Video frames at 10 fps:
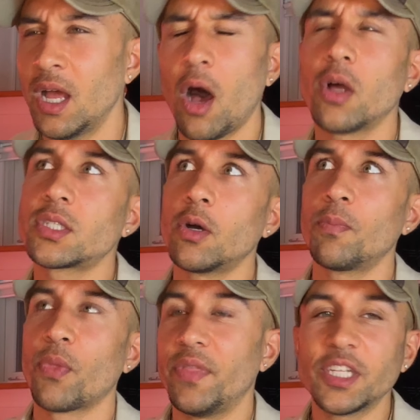Also,
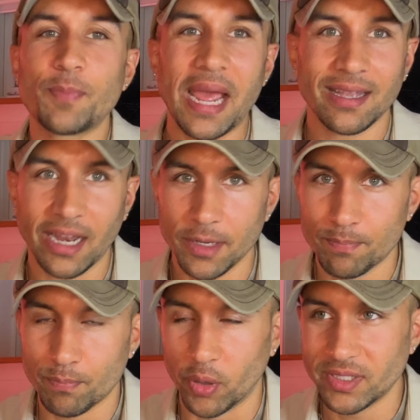this pack kind
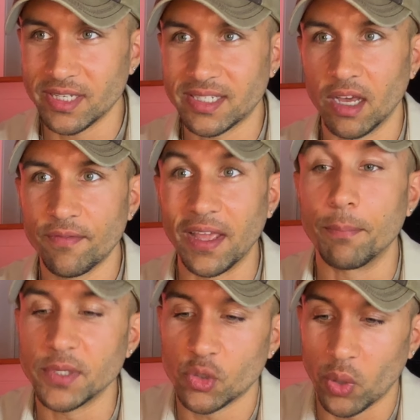of puts itself in
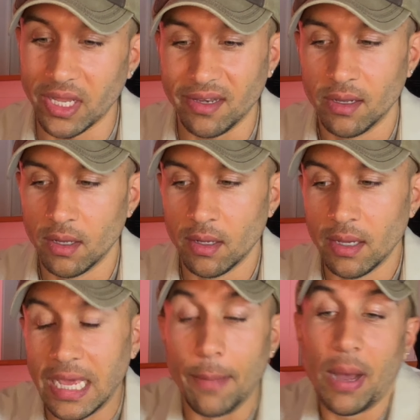between
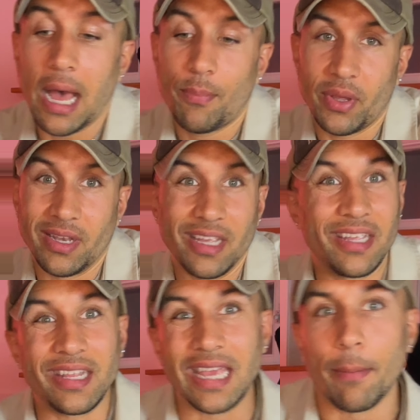hip hop and
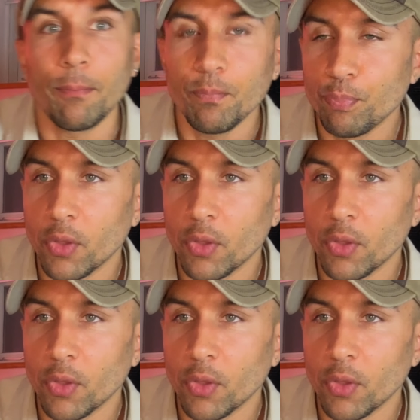EDM.